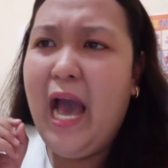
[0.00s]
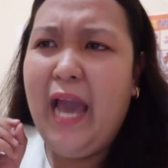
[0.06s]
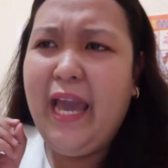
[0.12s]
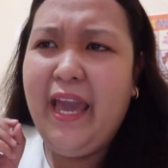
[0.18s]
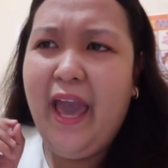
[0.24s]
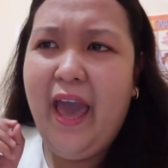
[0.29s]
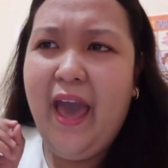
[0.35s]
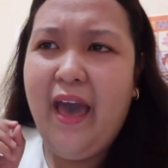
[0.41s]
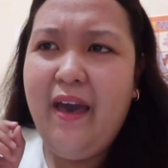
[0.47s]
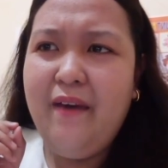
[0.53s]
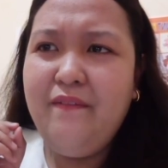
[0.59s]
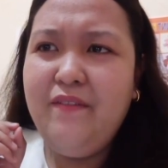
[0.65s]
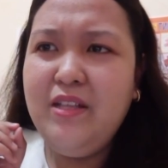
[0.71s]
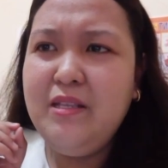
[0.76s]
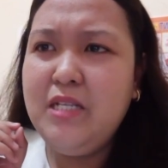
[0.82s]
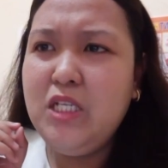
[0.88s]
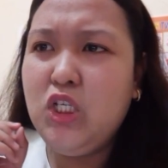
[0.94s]
I
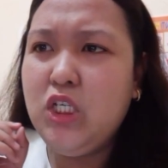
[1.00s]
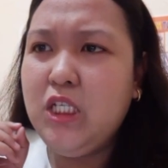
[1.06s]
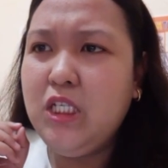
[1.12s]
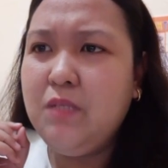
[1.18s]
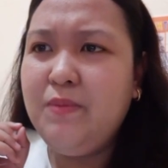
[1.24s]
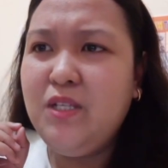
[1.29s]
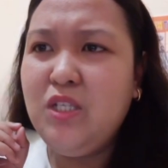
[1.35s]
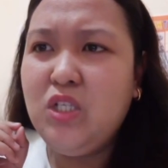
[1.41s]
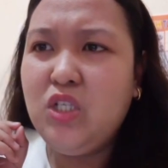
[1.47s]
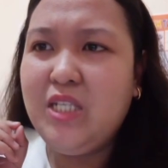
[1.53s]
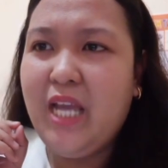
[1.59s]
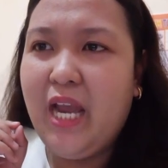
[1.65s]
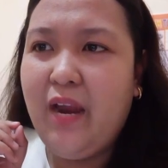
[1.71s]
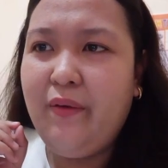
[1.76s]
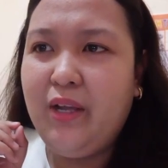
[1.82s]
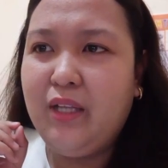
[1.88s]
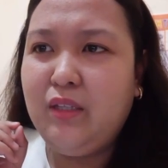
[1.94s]
haven't just been
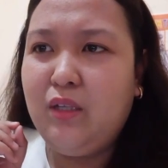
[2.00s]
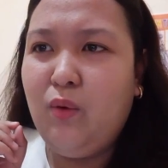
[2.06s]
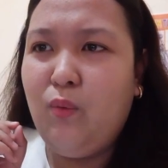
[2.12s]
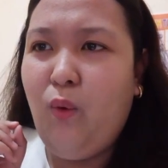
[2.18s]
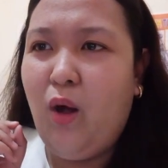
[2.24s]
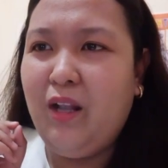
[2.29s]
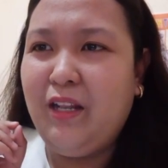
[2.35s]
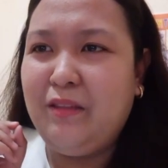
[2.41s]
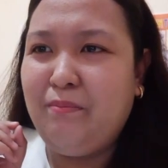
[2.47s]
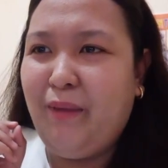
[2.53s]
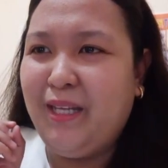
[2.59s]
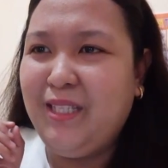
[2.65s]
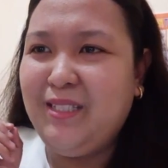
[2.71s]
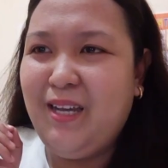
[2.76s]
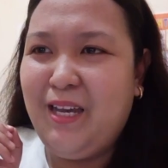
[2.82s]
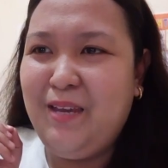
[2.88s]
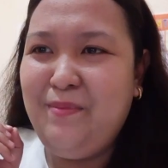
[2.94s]
staring at the wall in
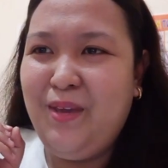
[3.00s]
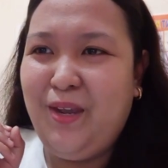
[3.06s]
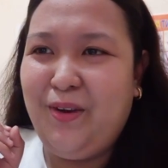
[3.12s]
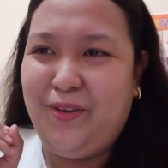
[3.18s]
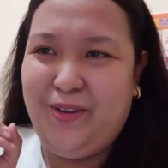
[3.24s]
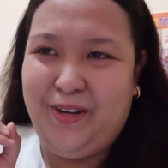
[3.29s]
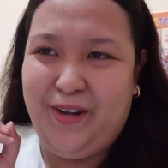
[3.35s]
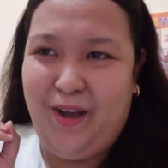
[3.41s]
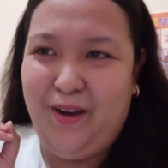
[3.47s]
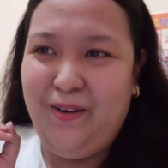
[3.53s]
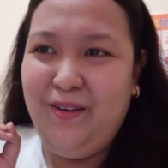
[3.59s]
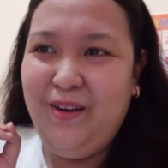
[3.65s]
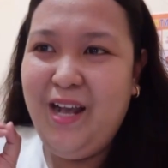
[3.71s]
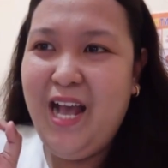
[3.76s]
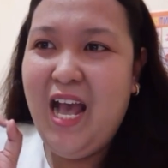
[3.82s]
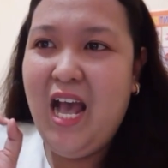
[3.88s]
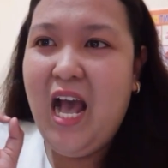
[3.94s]
my time here, you know?